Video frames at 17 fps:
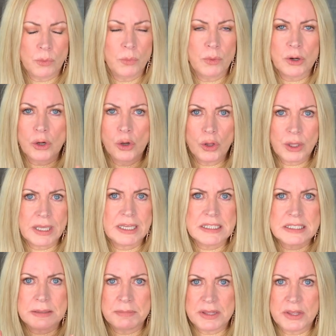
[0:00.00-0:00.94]
We're looking
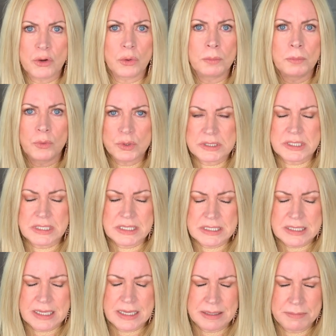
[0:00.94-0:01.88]
to mineral most of the
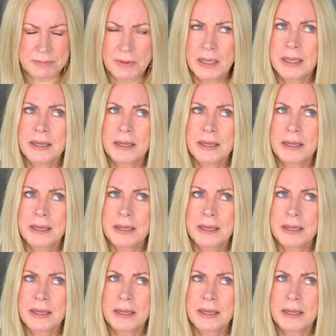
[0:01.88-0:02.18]
time.